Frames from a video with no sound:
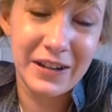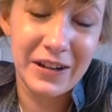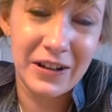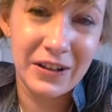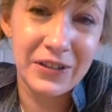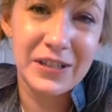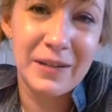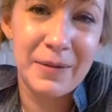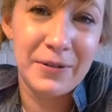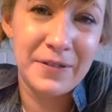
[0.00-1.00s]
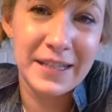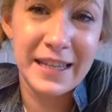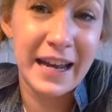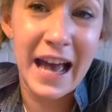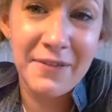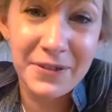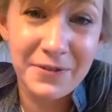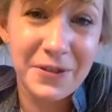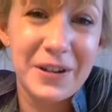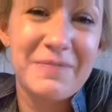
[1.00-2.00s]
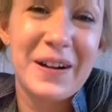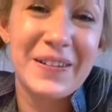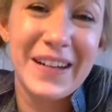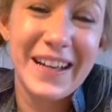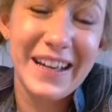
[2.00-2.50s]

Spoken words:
a lot about things that I haven't thought about